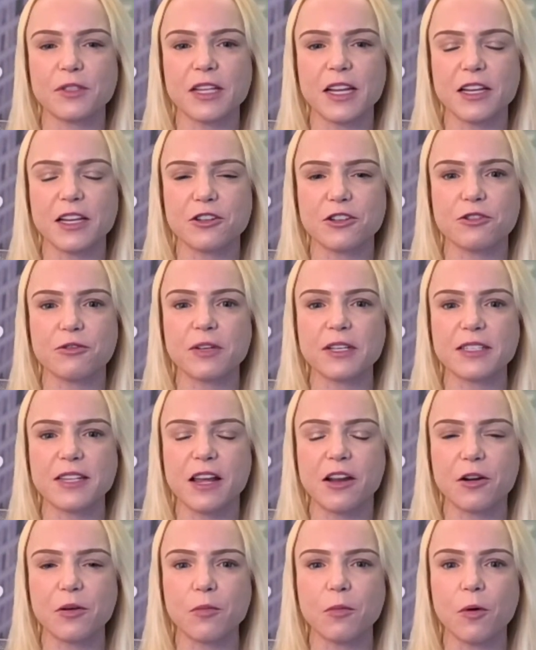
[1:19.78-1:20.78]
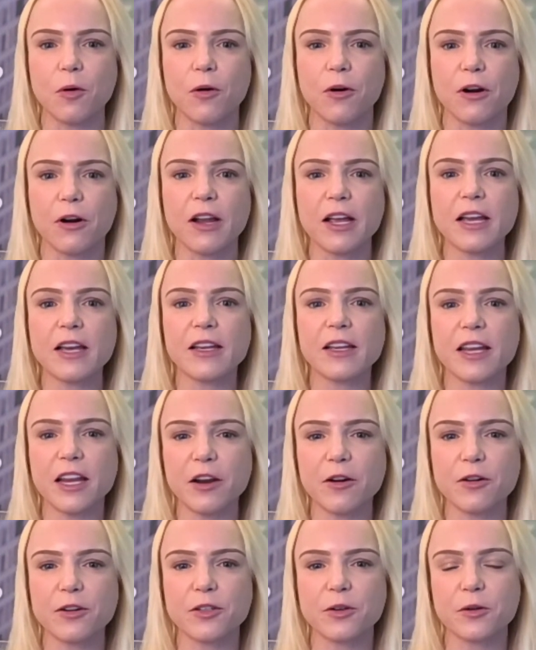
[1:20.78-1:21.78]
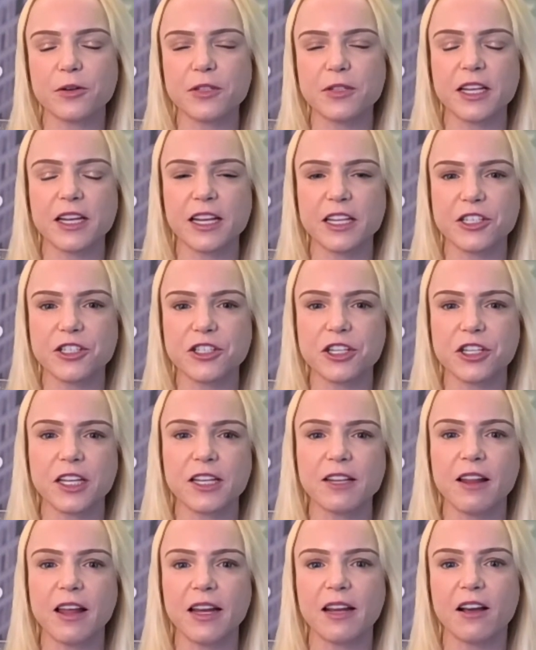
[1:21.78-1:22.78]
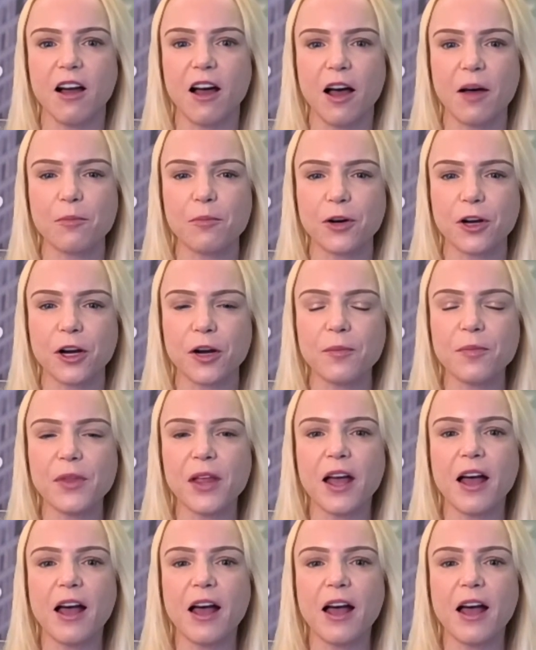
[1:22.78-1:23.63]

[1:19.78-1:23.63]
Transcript: industries that are more geared towards ESG, like copper.